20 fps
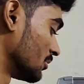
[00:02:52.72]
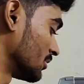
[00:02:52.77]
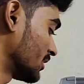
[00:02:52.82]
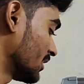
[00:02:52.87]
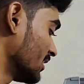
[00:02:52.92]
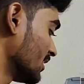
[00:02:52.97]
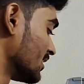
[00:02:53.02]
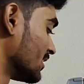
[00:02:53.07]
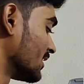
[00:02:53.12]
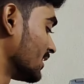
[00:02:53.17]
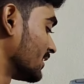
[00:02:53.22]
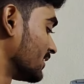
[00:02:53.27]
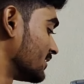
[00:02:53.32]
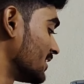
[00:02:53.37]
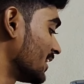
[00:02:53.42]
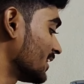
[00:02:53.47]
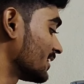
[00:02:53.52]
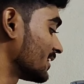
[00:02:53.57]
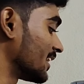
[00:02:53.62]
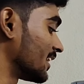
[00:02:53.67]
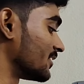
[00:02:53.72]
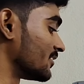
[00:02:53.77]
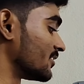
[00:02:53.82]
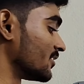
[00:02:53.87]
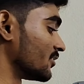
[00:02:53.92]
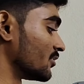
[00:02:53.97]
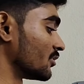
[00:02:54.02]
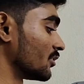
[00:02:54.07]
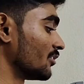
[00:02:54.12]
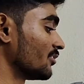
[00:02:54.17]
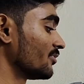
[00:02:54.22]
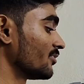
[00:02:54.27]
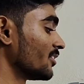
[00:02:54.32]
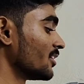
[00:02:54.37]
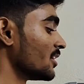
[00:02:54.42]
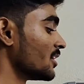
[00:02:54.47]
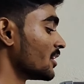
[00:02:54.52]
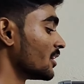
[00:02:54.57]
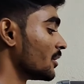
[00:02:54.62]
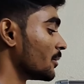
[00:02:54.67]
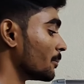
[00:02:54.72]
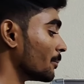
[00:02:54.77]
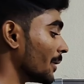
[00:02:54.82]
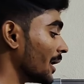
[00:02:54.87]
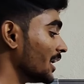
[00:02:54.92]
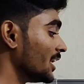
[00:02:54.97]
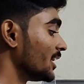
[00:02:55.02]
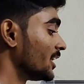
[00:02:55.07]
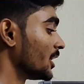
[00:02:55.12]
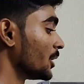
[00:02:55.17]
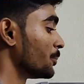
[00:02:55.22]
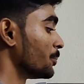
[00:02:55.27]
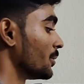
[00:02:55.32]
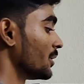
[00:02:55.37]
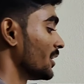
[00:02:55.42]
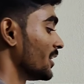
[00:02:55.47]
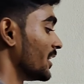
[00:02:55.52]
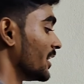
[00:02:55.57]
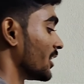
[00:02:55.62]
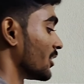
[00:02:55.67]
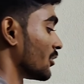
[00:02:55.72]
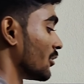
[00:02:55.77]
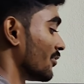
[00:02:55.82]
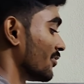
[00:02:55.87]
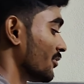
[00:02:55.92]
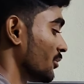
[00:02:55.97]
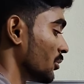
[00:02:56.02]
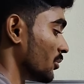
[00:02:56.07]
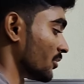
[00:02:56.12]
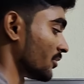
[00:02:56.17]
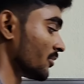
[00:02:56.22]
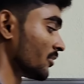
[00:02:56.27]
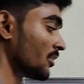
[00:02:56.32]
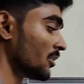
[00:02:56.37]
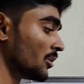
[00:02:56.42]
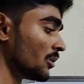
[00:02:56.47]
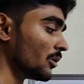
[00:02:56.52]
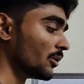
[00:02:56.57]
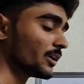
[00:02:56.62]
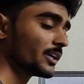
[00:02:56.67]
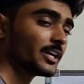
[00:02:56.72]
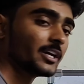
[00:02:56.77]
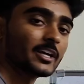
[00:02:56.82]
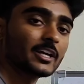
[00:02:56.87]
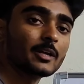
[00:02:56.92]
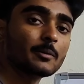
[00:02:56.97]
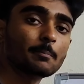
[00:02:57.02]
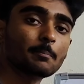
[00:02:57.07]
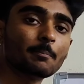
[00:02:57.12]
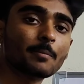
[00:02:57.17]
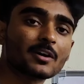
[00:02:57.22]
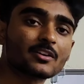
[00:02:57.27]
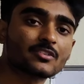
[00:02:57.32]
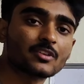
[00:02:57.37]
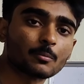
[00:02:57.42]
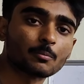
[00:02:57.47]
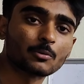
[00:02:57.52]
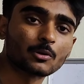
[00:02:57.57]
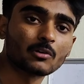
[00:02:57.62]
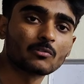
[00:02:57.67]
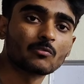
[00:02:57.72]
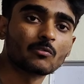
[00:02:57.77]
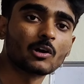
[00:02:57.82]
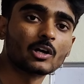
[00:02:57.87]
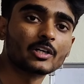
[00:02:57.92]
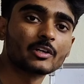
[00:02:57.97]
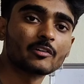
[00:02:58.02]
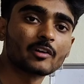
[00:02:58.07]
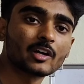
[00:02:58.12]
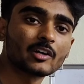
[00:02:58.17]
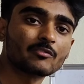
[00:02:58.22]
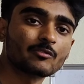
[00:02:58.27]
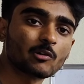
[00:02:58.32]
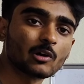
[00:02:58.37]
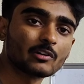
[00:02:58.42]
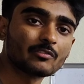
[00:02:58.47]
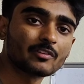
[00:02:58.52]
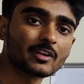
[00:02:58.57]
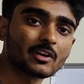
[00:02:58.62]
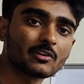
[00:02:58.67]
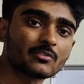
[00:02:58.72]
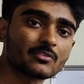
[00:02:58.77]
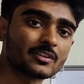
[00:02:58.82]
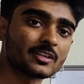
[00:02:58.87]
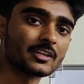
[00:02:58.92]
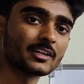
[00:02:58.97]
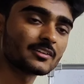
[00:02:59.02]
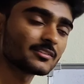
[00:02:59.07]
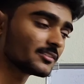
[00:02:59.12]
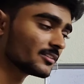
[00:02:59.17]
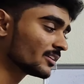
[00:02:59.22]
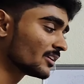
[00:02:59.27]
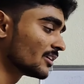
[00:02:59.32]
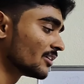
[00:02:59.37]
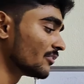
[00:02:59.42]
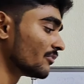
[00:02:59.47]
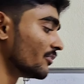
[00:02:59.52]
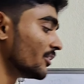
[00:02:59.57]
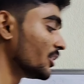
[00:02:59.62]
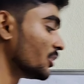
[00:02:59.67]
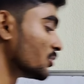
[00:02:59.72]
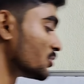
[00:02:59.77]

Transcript: Okay, that consists of multiple layers of nodes. Okay, in perceptron, what we have seen is we